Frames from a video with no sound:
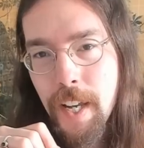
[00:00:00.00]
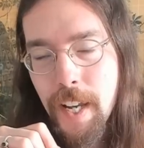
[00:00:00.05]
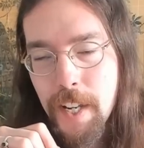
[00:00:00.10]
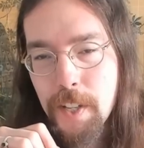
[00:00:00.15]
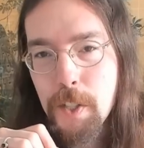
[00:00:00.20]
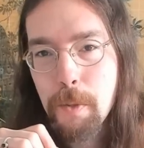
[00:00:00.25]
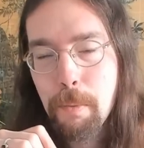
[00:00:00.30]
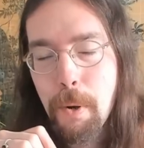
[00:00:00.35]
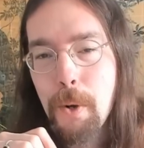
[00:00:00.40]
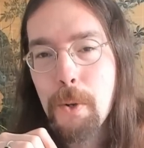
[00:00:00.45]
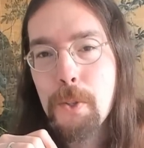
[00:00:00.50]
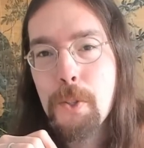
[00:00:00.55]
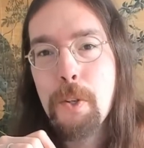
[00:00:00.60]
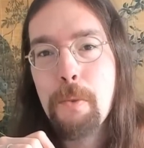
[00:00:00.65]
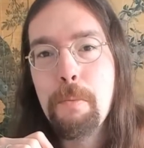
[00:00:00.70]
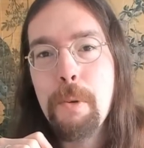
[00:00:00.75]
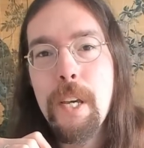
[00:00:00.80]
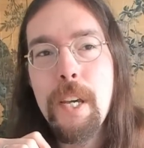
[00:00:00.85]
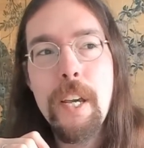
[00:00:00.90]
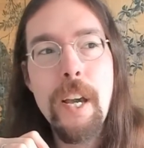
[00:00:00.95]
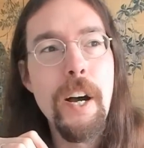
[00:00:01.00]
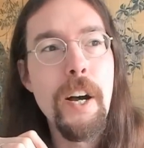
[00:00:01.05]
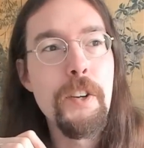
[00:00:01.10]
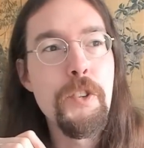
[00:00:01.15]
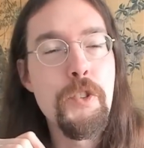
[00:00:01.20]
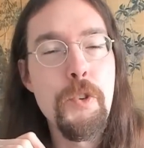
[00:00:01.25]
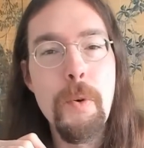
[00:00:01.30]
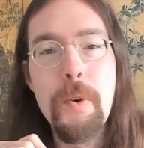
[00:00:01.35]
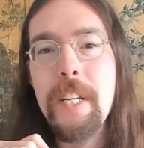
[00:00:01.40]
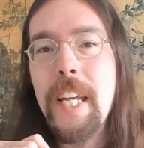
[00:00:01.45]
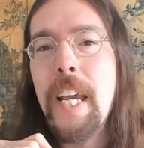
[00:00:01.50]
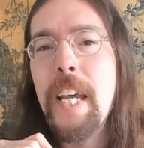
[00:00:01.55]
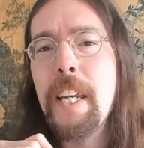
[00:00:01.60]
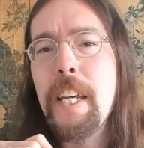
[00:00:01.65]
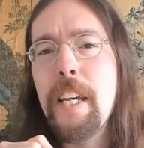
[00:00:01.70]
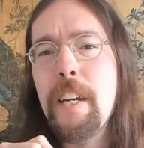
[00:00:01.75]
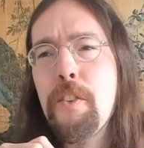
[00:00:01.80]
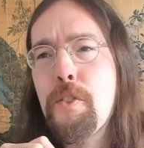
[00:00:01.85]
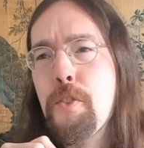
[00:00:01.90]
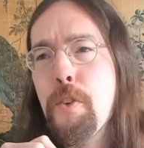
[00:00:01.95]
It's supposed to be uh,
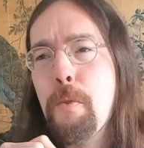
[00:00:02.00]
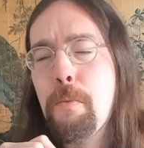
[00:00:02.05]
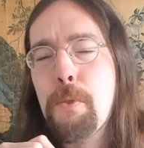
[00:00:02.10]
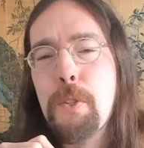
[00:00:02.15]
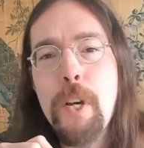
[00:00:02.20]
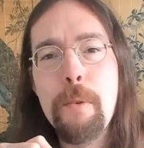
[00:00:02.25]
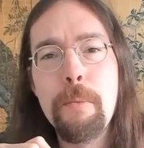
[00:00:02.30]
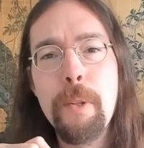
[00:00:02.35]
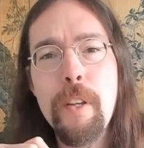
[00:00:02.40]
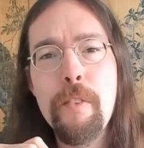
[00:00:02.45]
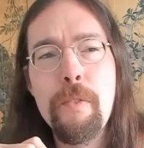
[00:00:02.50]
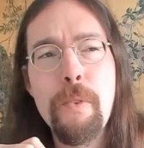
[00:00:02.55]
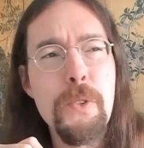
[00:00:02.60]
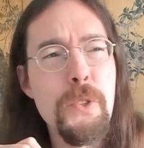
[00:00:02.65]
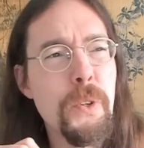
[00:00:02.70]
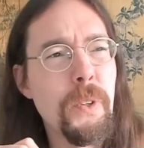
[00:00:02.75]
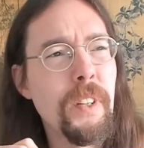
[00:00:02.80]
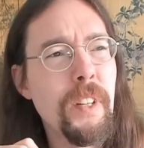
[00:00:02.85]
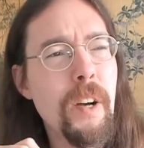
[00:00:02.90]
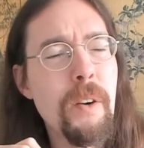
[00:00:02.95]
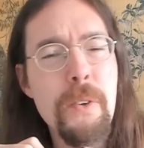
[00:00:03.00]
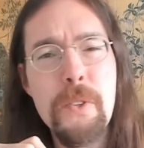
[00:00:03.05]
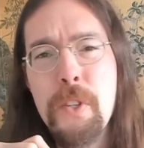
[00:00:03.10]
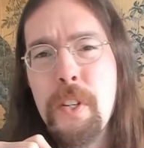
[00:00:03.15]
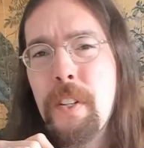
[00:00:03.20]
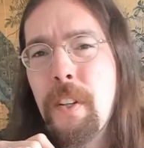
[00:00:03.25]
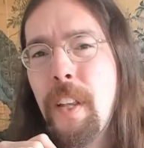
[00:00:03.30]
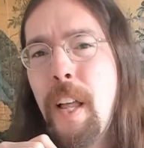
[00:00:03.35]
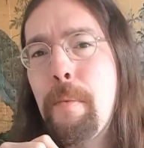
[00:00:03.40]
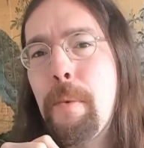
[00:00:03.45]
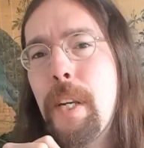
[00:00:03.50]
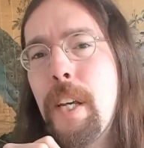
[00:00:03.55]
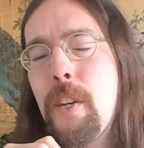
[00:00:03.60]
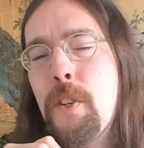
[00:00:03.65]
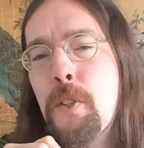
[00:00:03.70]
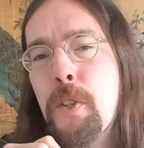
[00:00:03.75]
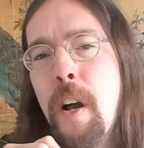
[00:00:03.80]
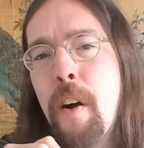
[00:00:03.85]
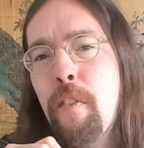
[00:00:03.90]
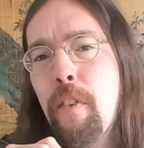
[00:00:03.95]
Jordanian troops, I believe, was, or was it
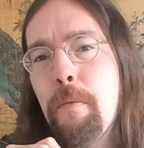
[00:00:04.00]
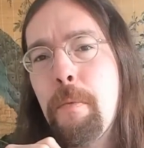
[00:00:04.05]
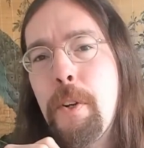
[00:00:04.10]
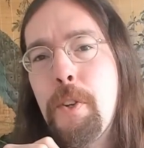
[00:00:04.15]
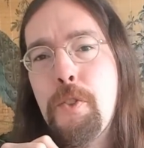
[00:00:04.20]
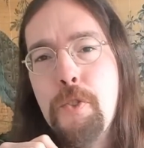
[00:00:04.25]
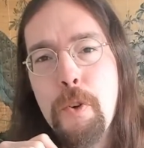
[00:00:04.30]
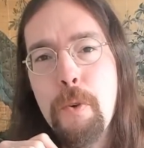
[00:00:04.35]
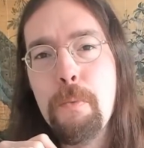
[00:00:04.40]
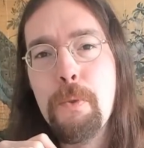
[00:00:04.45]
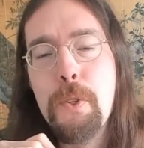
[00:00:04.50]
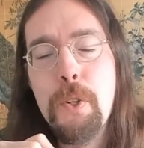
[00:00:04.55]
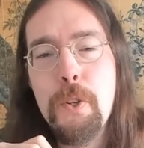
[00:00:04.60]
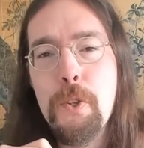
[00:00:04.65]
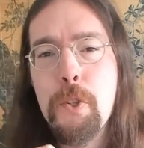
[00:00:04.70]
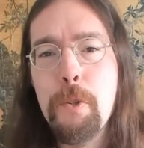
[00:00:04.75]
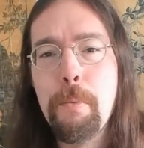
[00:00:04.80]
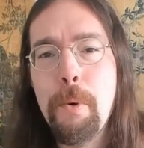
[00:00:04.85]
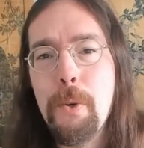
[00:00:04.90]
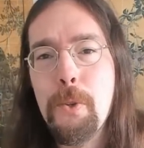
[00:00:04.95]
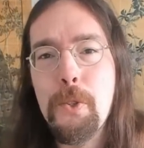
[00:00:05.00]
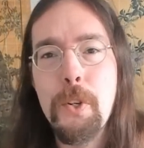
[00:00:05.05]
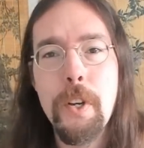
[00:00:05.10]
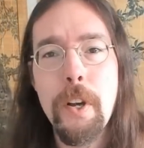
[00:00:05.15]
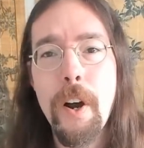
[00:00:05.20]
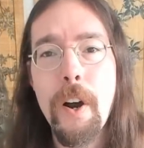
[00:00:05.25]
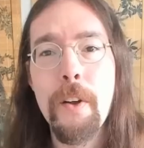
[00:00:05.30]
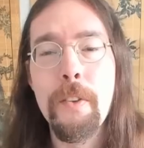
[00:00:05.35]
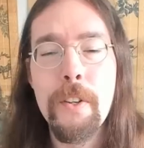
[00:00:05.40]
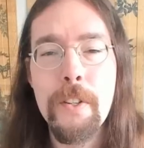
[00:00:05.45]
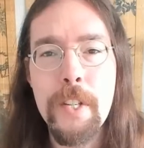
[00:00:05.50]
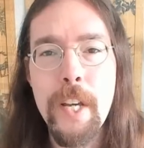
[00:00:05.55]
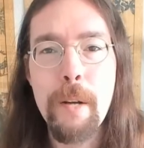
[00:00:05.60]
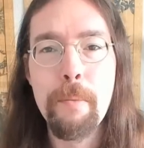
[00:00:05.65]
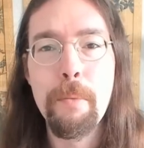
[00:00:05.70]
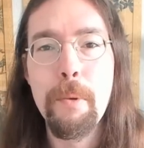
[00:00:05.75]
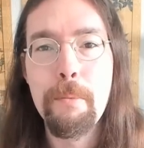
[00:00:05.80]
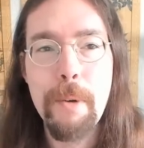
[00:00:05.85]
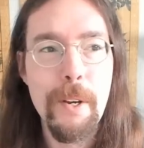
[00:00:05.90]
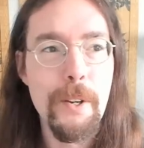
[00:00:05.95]
Lebanese government troops that are supposed to guard the
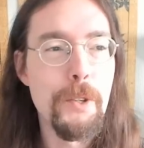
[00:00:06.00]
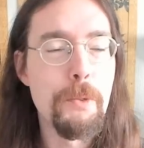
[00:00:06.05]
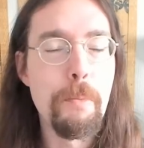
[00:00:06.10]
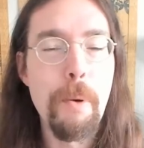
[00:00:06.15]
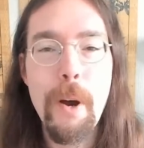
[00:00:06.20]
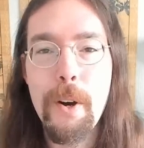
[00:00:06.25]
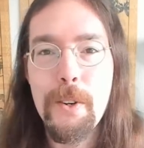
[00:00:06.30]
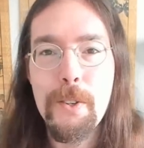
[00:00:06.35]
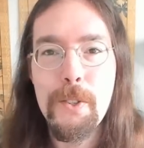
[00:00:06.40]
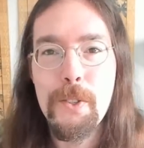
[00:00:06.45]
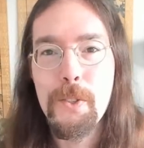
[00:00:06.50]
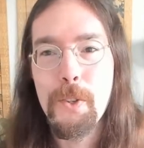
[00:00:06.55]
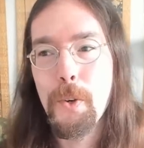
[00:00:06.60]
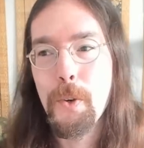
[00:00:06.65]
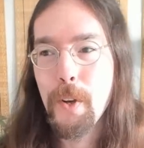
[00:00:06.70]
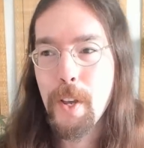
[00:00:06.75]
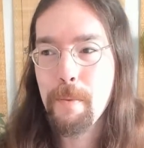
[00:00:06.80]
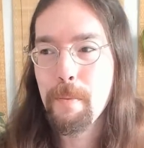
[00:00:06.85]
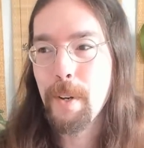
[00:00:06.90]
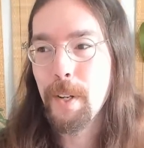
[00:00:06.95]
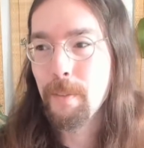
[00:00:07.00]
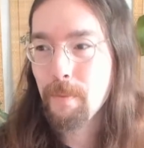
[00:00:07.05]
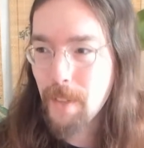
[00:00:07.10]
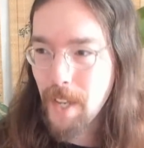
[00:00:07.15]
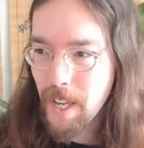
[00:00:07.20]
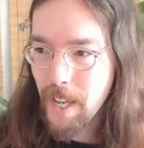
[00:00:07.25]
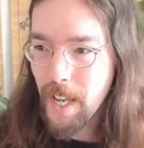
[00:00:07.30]
Temple Mount as part of this agreement,